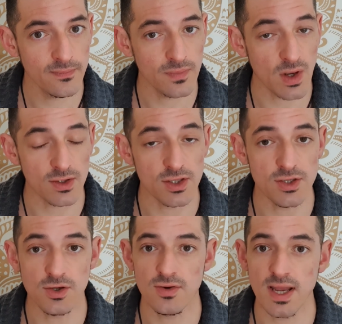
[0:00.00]
knowing that
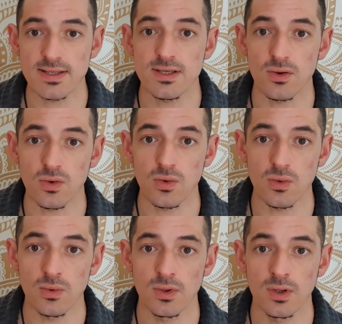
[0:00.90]
you create it
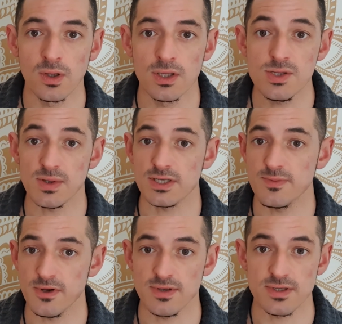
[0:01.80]
all, to
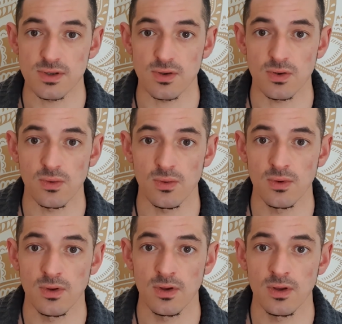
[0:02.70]
experience it all,
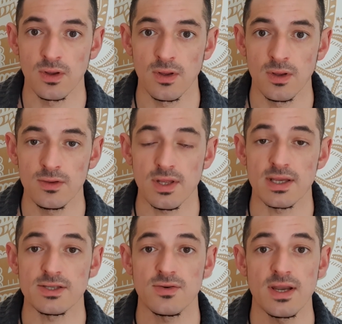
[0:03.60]
that
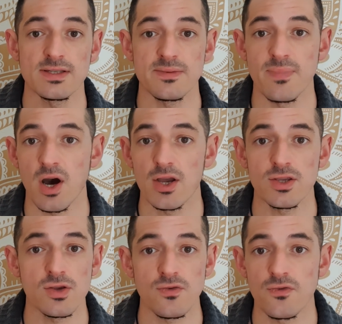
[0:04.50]
is created by
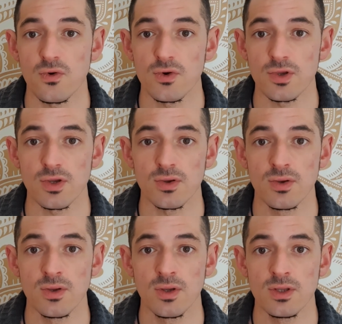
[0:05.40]
you, for you,
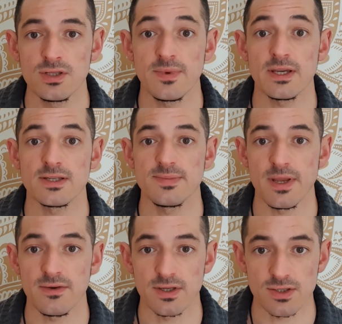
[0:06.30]
to be
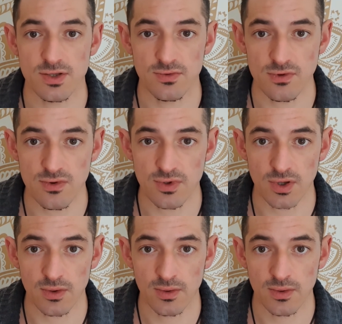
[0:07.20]
experienced through you.